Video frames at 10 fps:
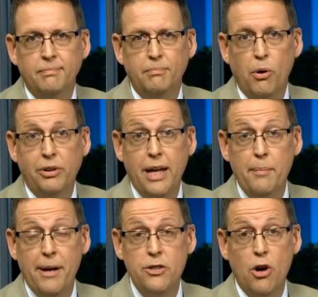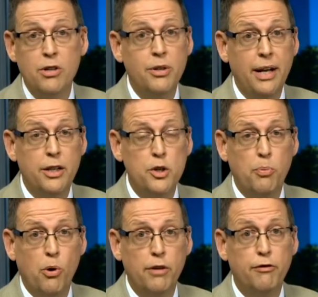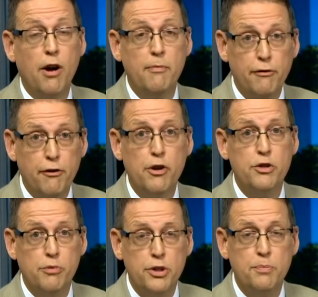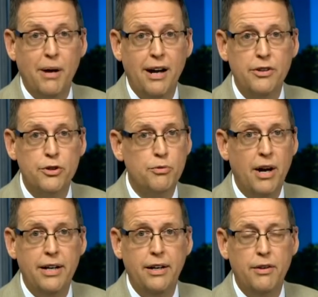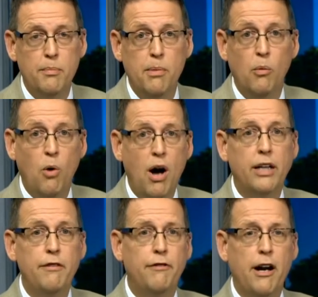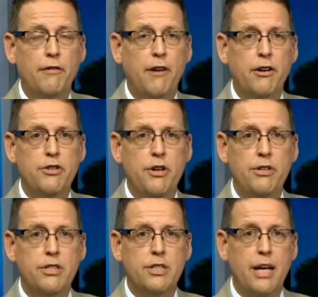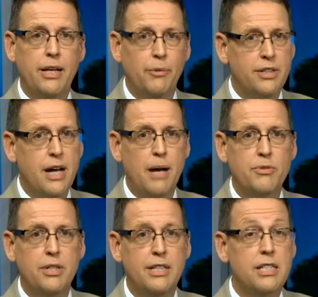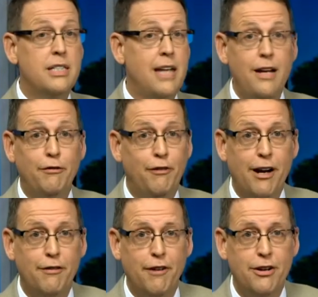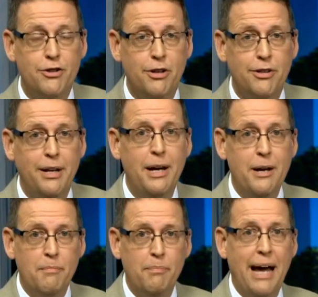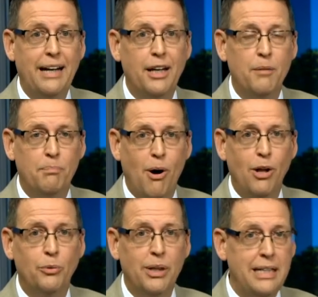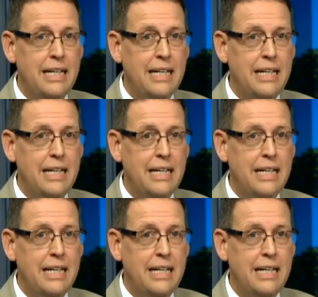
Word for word: Both campaigns also getting support from first responders right here. The Milwaukee Firefighters Union standing with Thompson, the state Firefighters Union backing Baldwin.